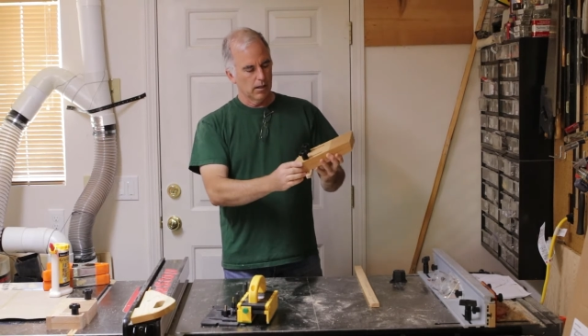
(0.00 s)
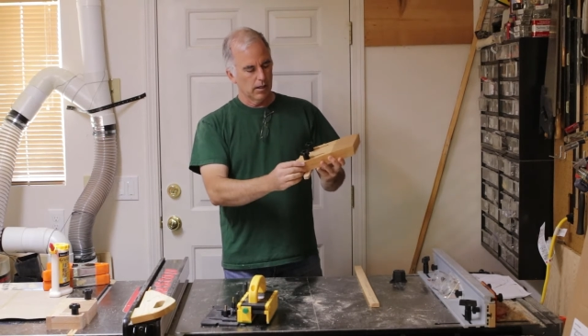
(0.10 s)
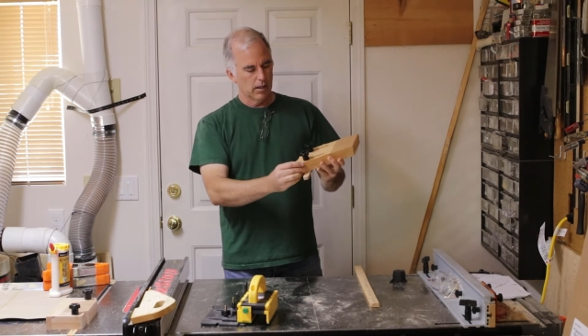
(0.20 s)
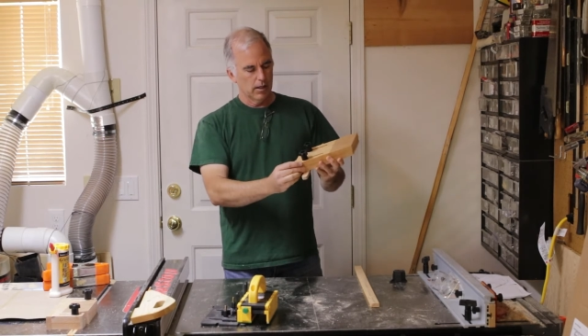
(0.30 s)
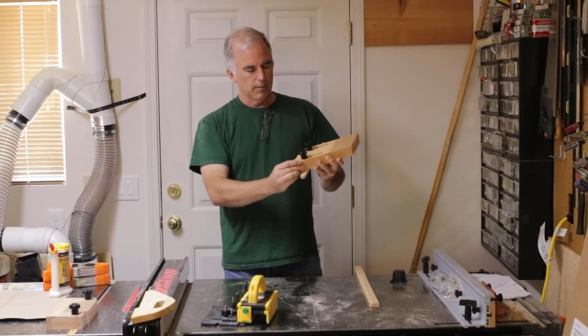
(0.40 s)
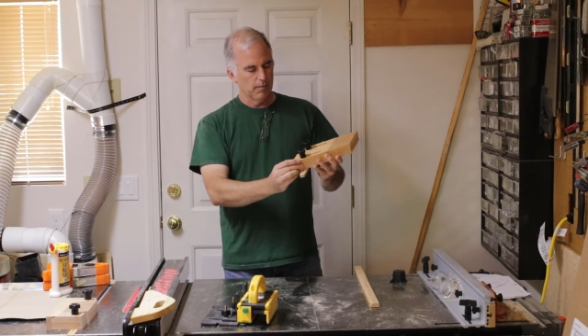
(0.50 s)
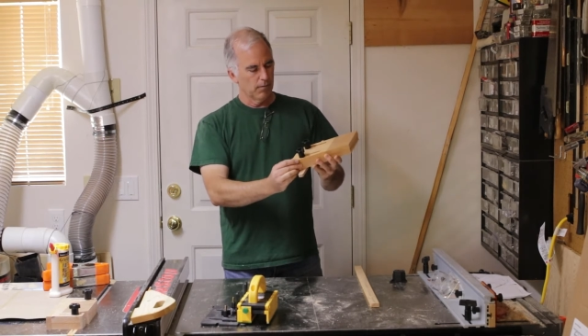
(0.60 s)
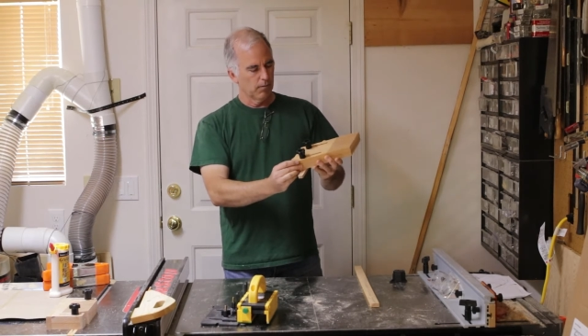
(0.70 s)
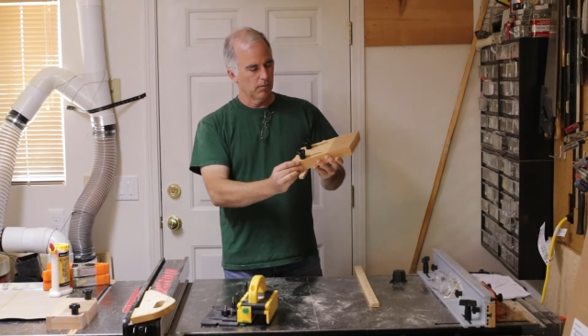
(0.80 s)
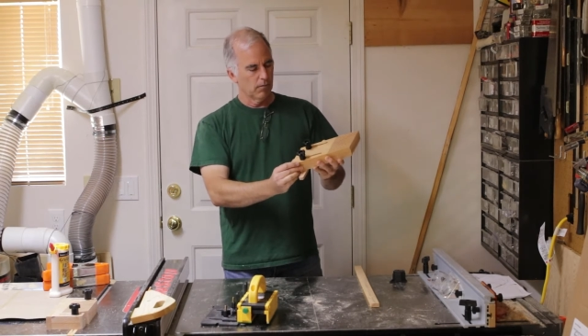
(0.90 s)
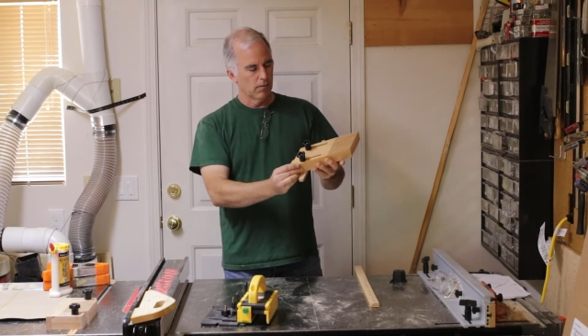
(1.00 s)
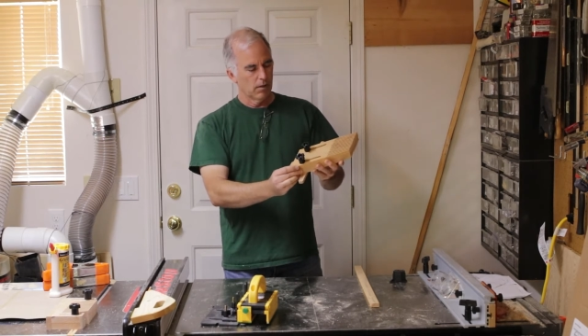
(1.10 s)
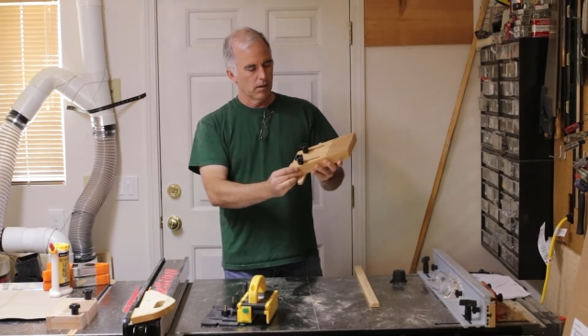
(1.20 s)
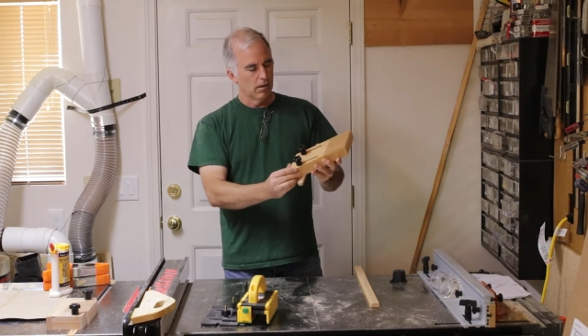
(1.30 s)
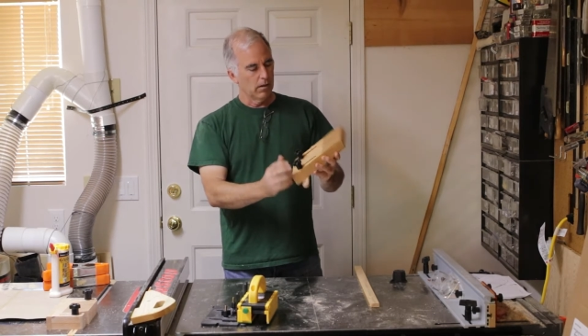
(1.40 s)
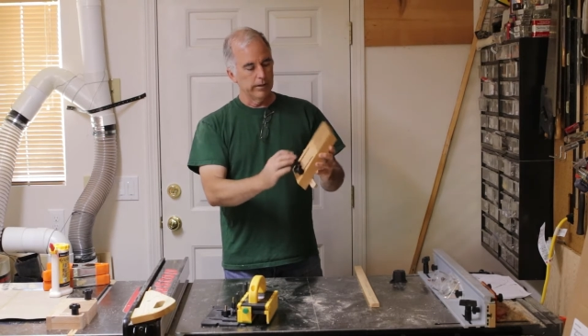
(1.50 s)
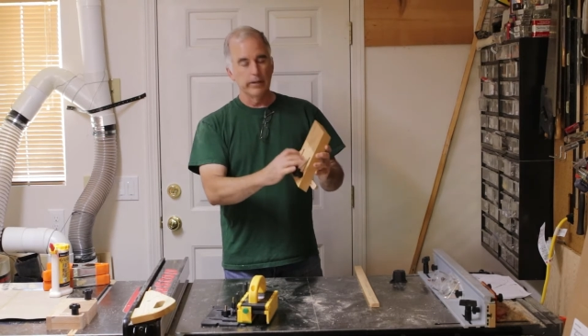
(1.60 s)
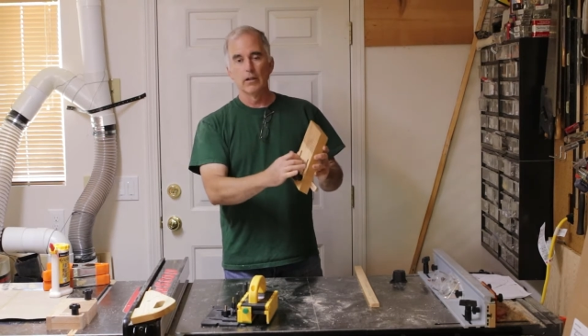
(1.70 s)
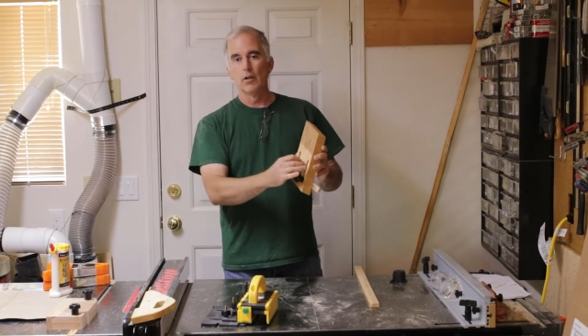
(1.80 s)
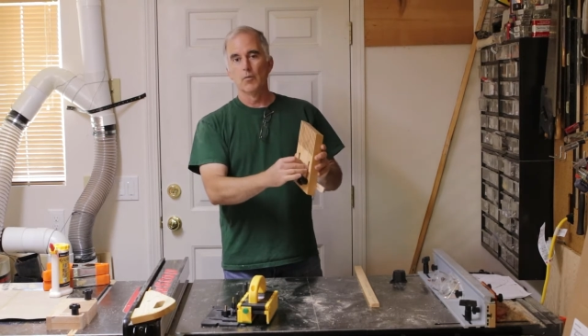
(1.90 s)
I need
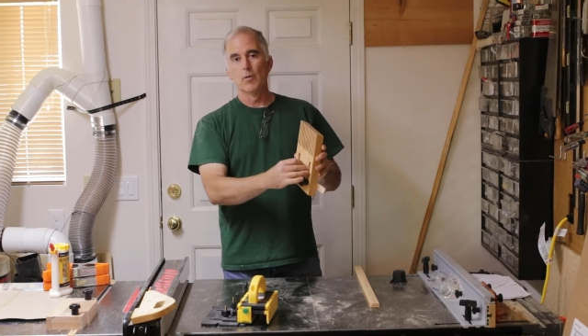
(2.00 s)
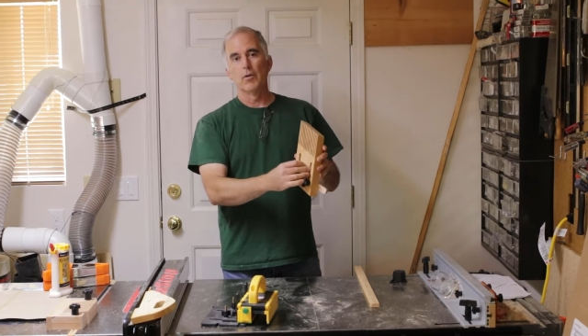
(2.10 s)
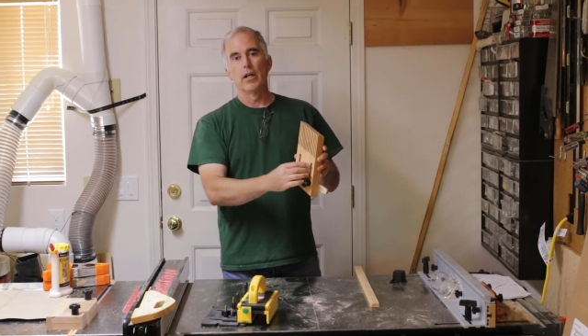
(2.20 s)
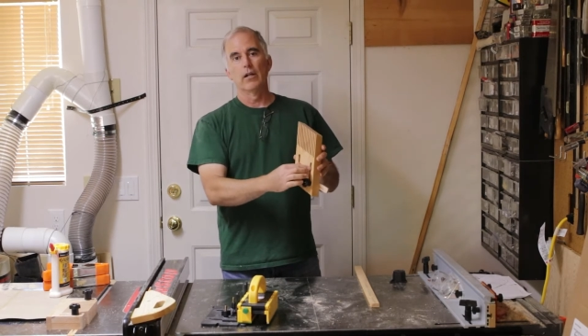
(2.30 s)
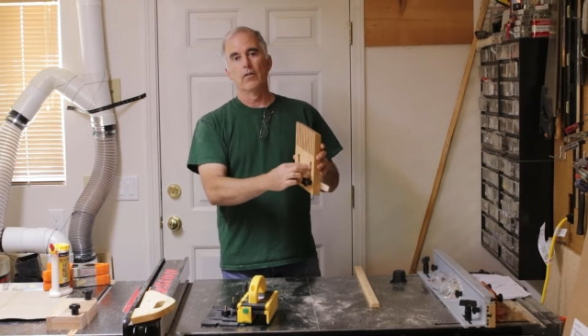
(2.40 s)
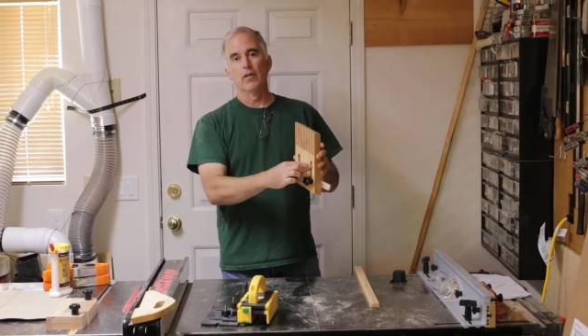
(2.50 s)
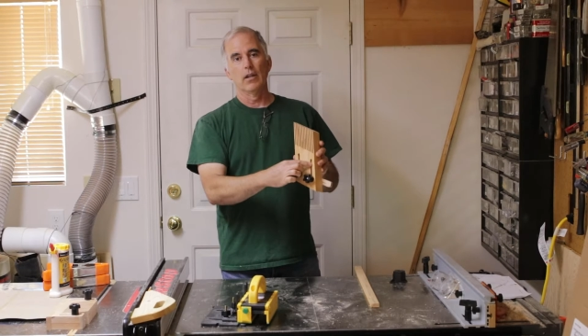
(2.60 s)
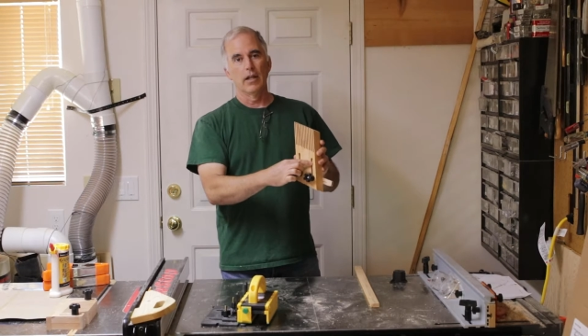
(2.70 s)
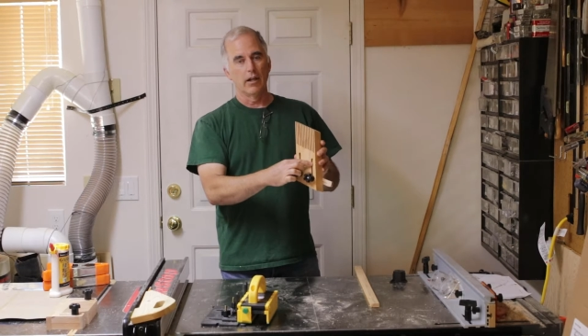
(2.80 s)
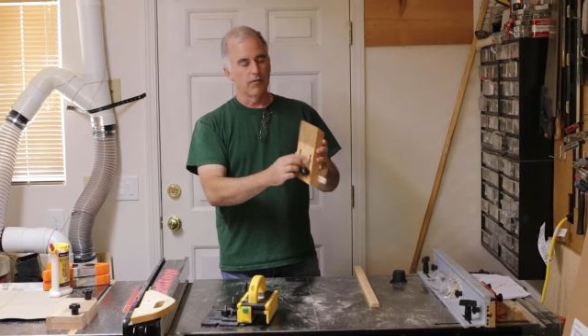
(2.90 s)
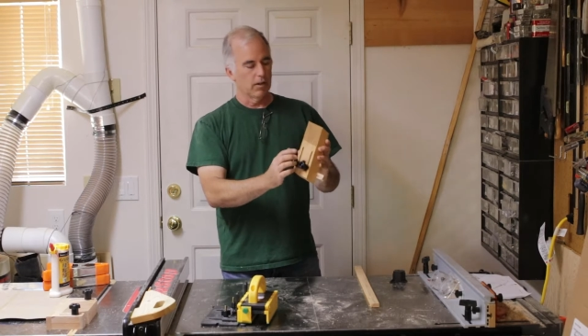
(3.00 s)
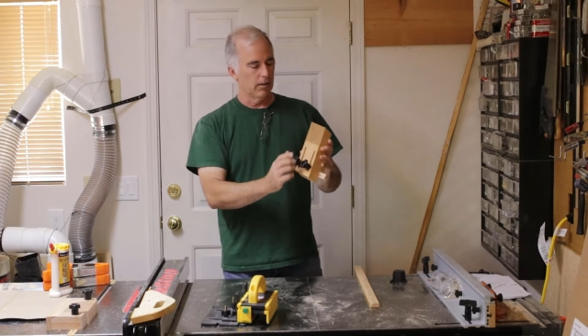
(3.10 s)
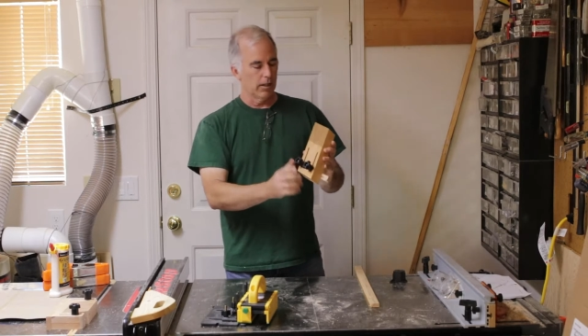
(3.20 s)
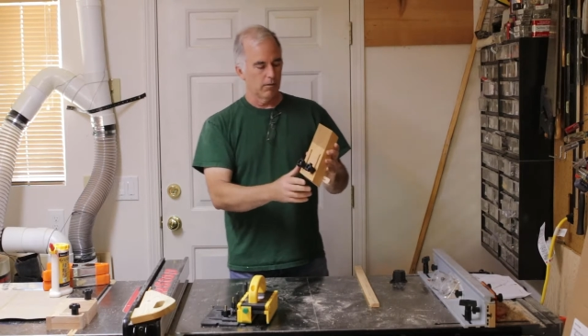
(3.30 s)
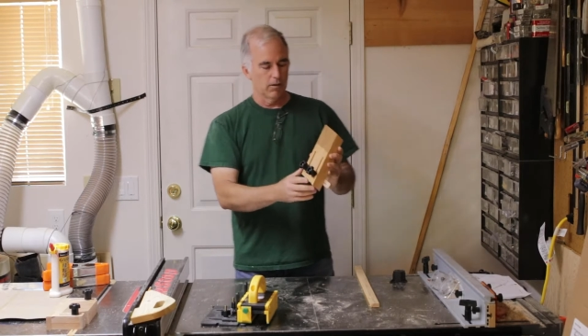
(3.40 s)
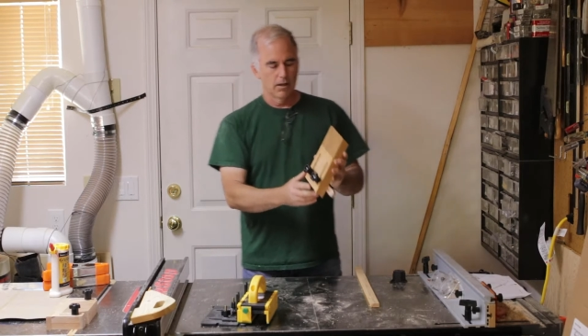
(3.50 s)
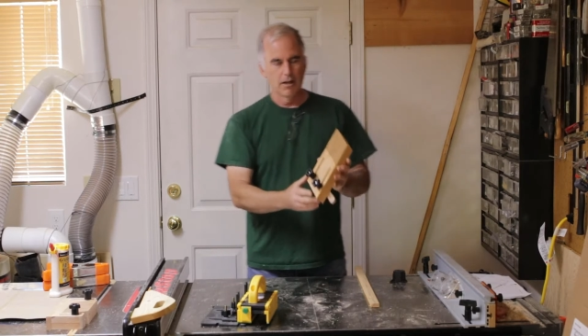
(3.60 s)
a little more practice at that, I found out.